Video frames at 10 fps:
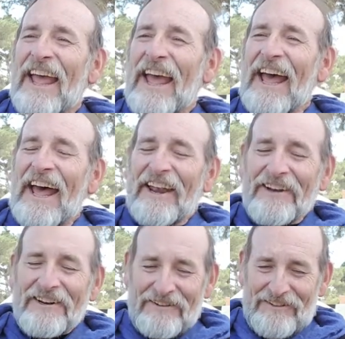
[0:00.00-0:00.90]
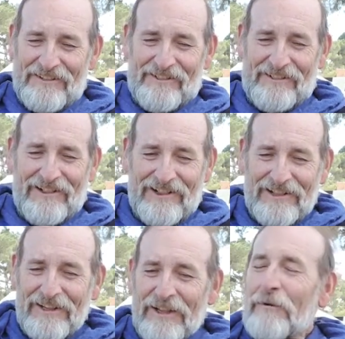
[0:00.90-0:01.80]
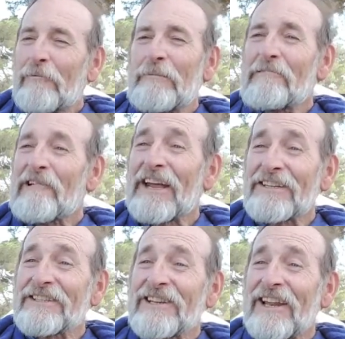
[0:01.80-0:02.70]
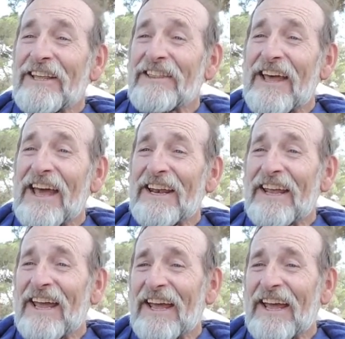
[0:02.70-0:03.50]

And we practiced like that